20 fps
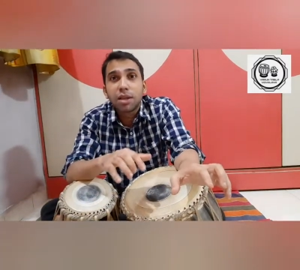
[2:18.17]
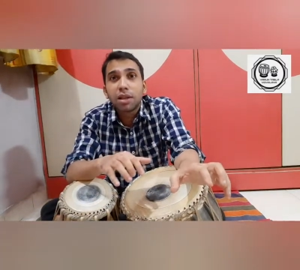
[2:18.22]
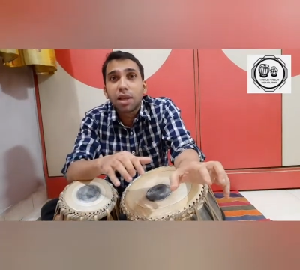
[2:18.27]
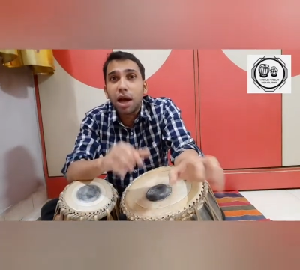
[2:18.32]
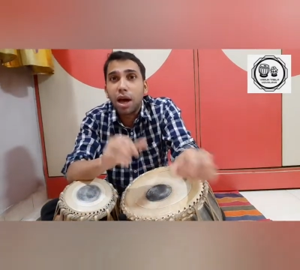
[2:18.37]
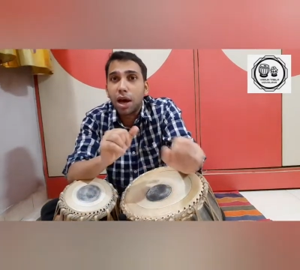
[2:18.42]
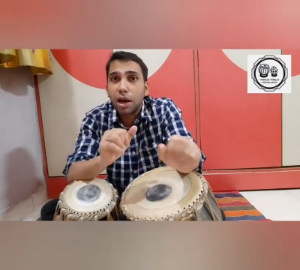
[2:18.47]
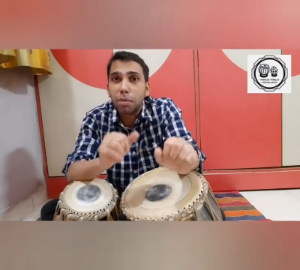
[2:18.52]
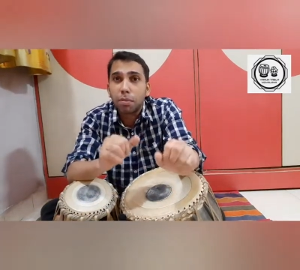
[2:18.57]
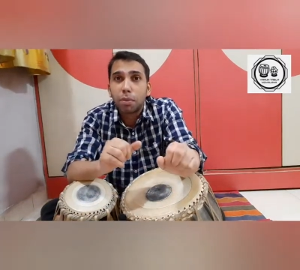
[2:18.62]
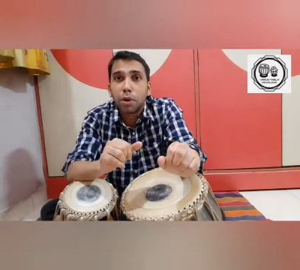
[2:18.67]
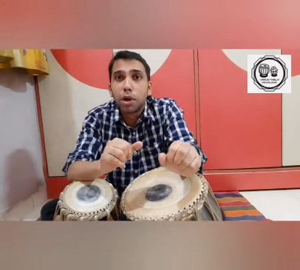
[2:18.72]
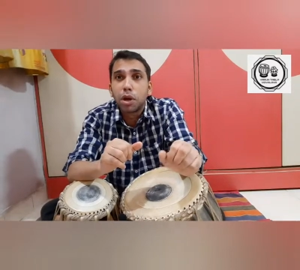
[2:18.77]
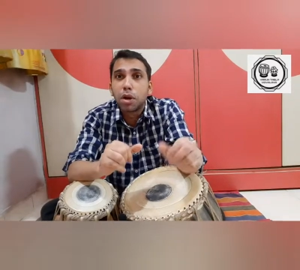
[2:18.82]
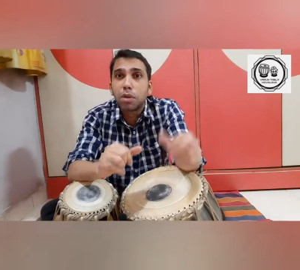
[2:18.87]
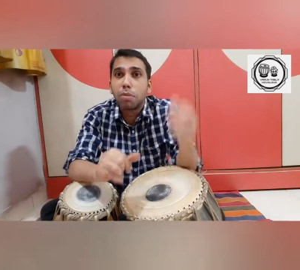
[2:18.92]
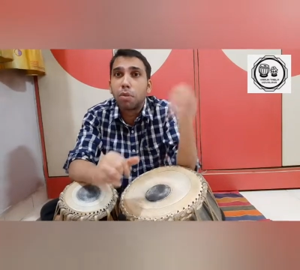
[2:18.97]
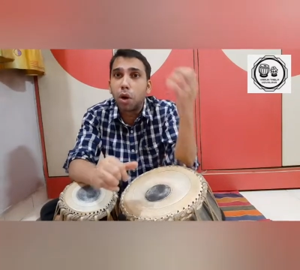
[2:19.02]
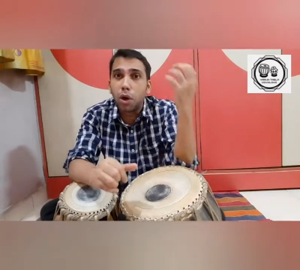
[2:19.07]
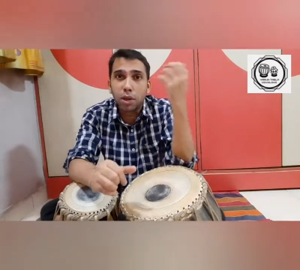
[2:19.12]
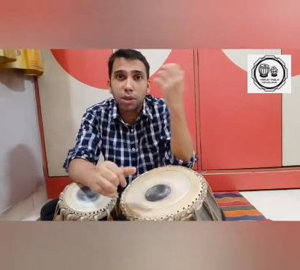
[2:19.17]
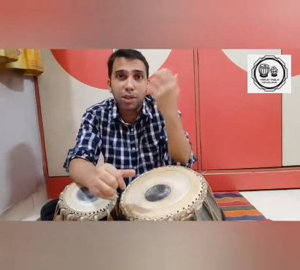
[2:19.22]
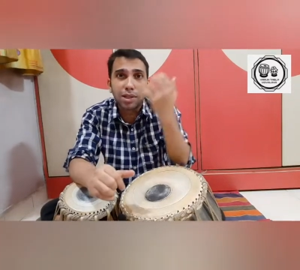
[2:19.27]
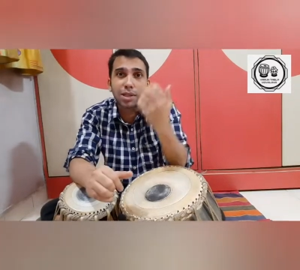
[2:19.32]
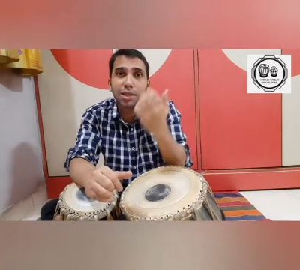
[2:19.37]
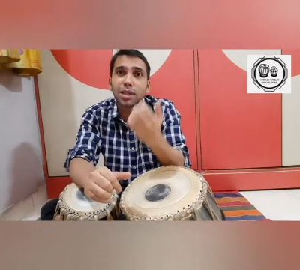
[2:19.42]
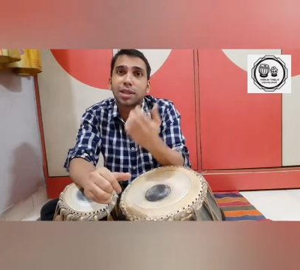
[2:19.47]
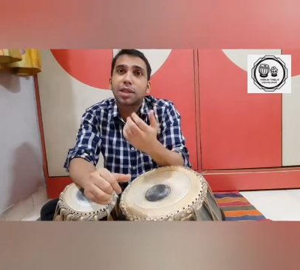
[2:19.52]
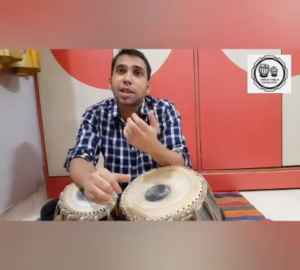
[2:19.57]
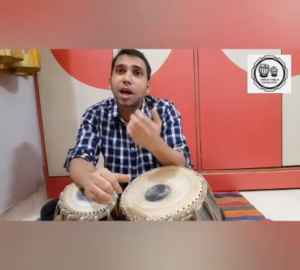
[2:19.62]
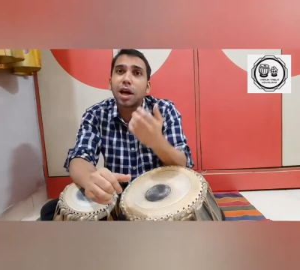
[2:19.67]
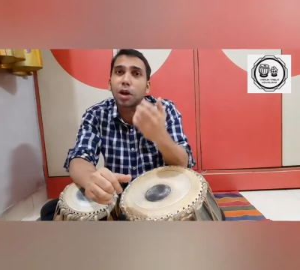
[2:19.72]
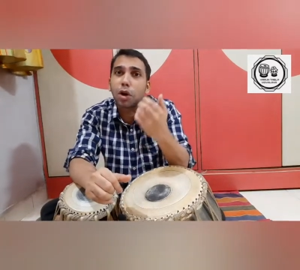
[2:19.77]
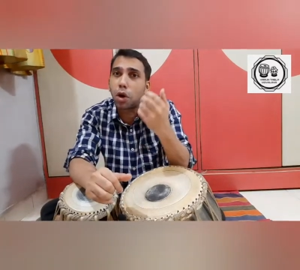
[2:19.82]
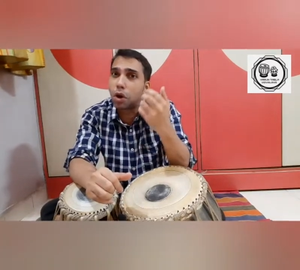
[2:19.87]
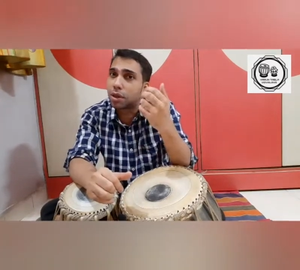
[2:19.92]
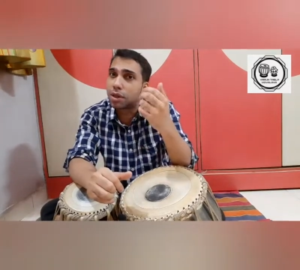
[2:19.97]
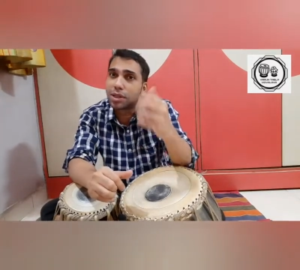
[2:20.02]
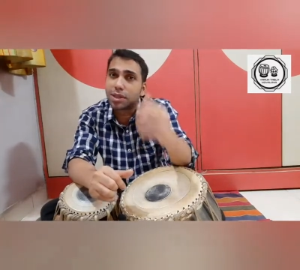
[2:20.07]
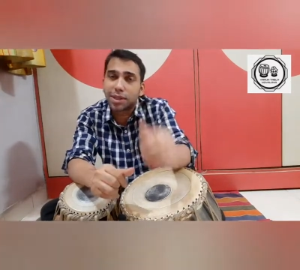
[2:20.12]
the harmonium or the sitar
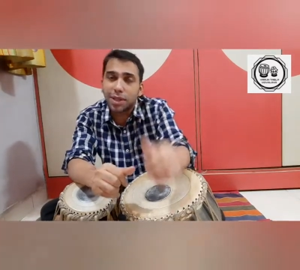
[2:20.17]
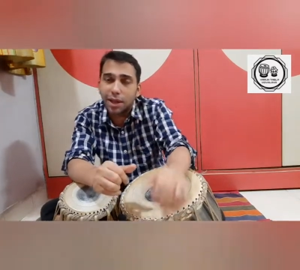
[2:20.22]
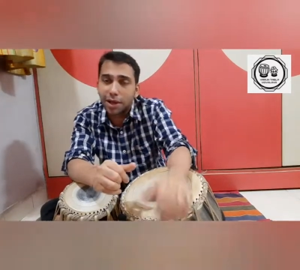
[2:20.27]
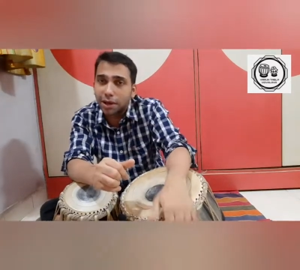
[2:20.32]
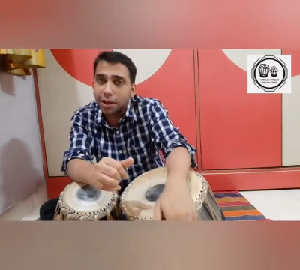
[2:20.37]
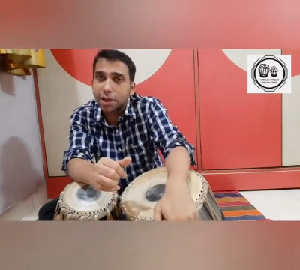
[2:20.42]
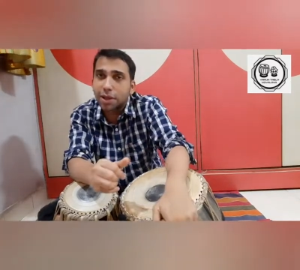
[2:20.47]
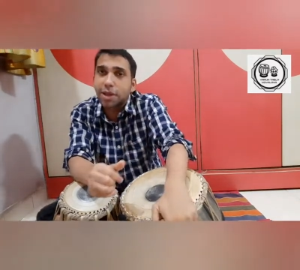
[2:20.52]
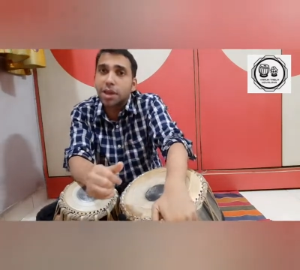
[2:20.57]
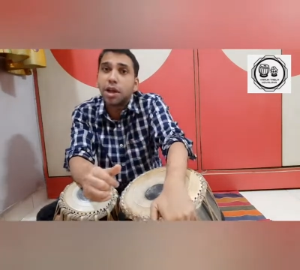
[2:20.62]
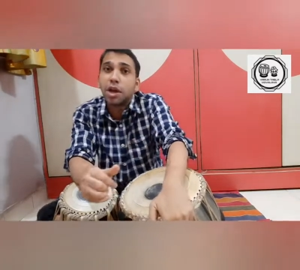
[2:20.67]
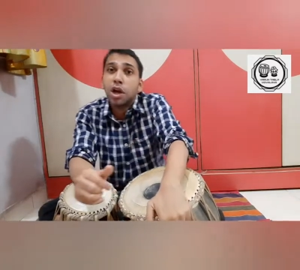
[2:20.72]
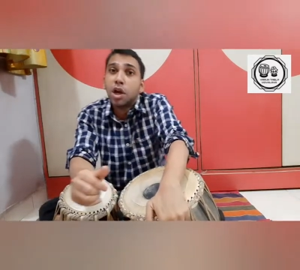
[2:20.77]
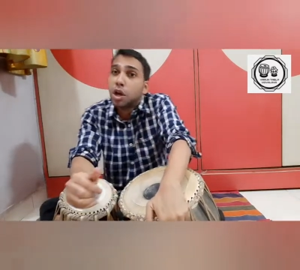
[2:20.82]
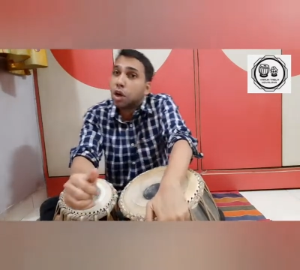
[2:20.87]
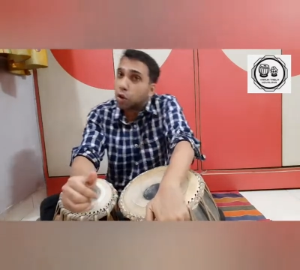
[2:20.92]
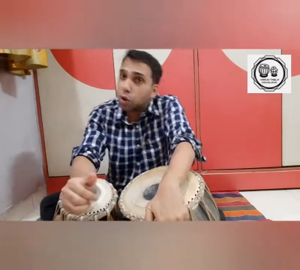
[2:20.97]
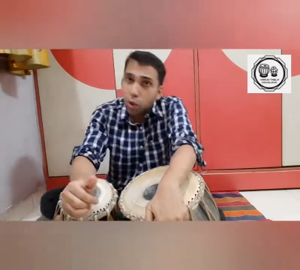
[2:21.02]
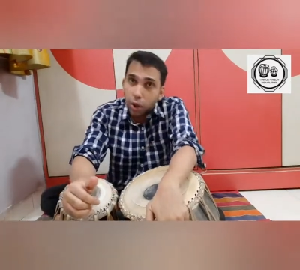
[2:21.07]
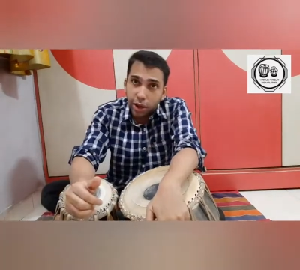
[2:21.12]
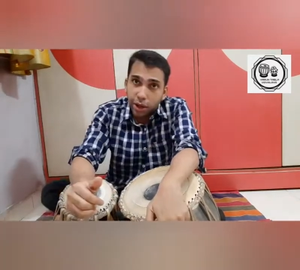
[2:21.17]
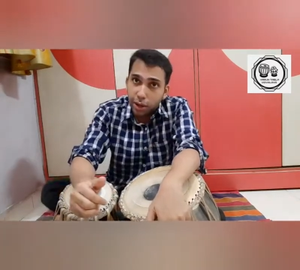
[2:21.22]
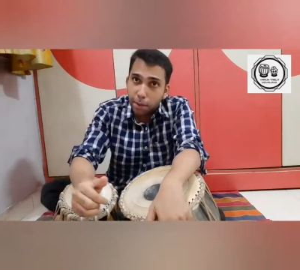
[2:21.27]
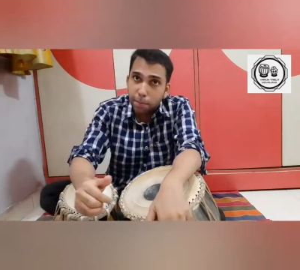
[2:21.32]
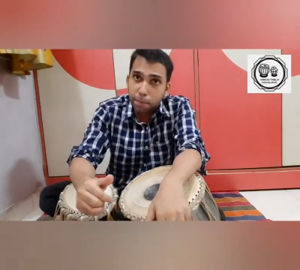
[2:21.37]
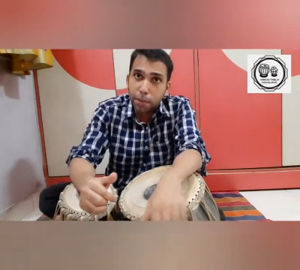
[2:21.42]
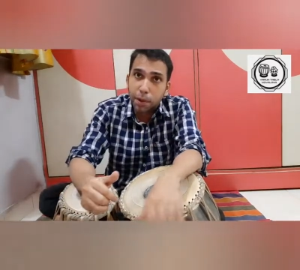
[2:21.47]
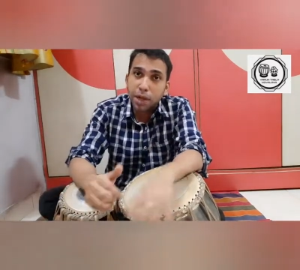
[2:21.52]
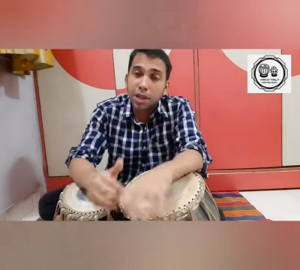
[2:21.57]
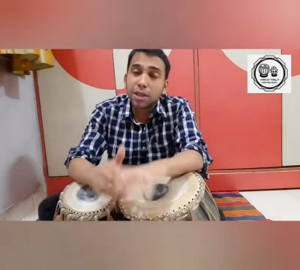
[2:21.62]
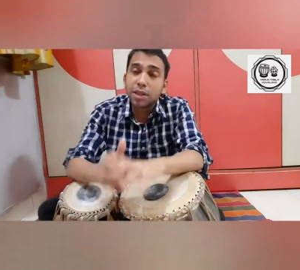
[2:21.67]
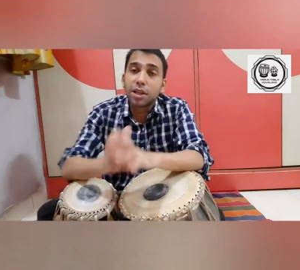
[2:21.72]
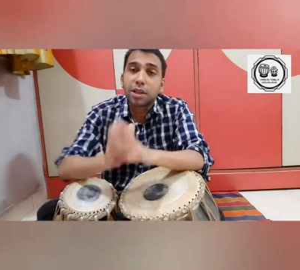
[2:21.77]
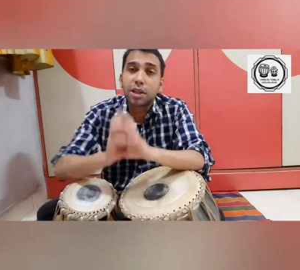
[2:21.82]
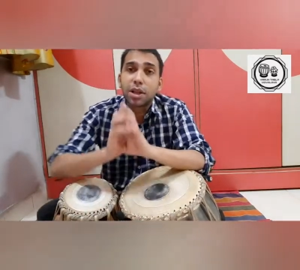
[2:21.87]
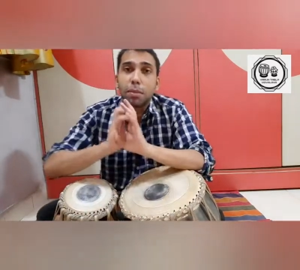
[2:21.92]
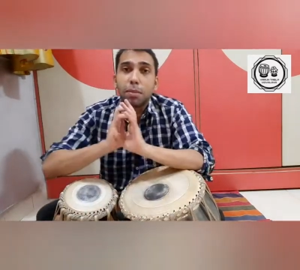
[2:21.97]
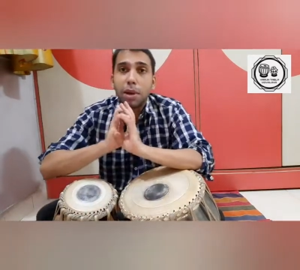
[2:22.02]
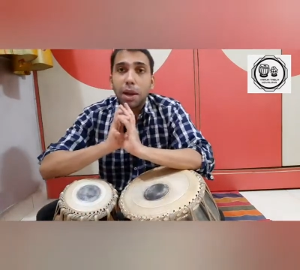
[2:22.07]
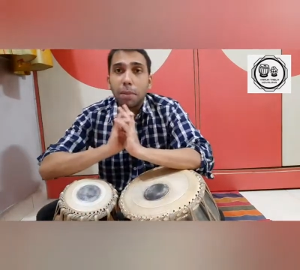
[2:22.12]
or the sarangi to accompany the
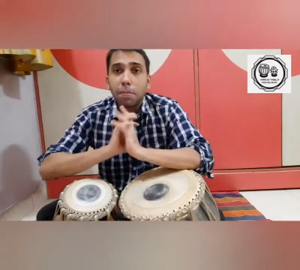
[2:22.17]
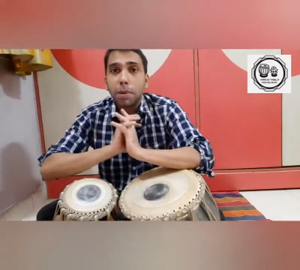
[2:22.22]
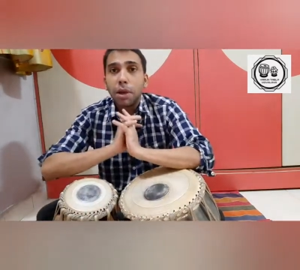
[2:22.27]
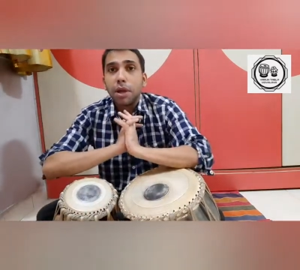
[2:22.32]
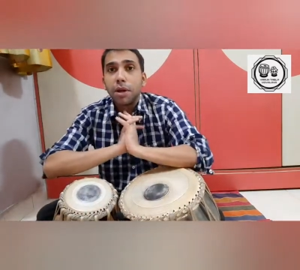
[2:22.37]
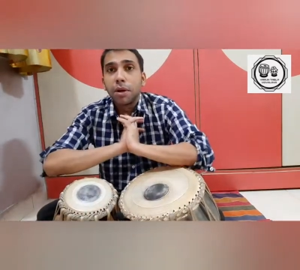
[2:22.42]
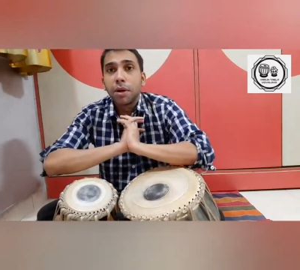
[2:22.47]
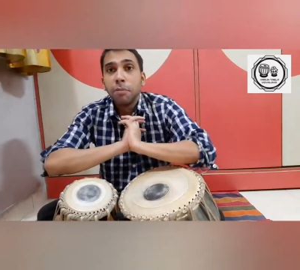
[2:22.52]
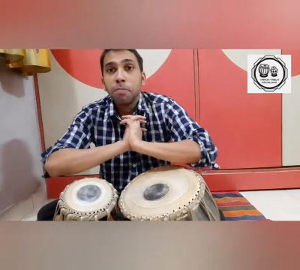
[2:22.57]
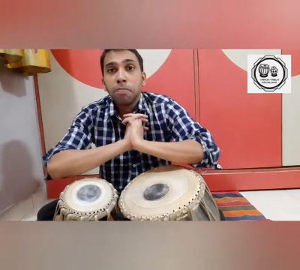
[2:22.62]
tabla player.